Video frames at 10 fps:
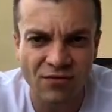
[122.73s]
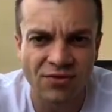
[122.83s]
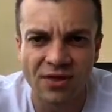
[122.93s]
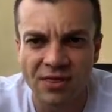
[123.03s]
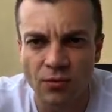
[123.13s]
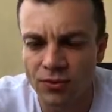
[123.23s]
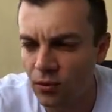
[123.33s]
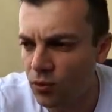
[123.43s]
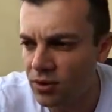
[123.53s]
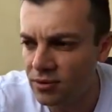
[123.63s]
everything that,
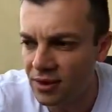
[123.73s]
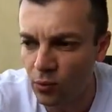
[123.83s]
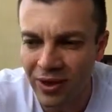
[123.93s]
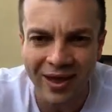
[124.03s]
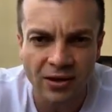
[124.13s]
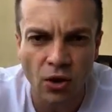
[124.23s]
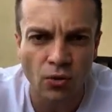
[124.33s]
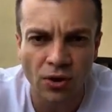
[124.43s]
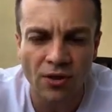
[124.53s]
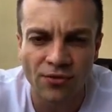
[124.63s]
that, we, that we had
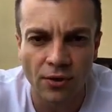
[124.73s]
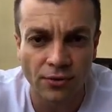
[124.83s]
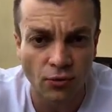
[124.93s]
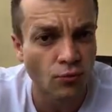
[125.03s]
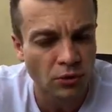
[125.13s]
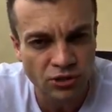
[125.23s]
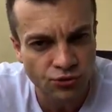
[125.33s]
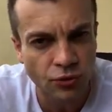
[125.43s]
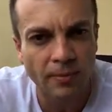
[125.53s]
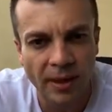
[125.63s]
going on there in the room was
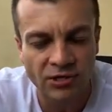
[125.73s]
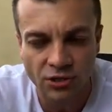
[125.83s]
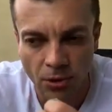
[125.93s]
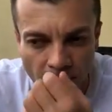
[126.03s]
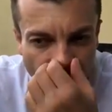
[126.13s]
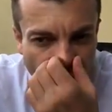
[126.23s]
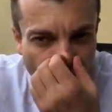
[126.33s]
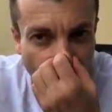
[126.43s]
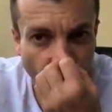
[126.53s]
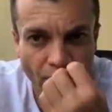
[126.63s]
truly magical.
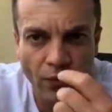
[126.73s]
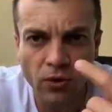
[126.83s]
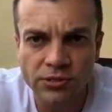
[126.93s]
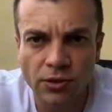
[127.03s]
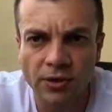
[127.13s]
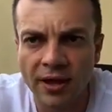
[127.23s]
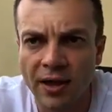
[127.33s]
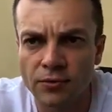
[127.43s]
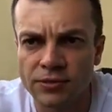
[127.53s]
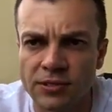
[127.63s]
Uh, we've also
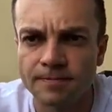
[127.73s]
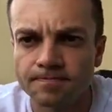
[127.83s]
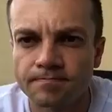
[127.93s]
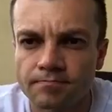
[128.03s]
announced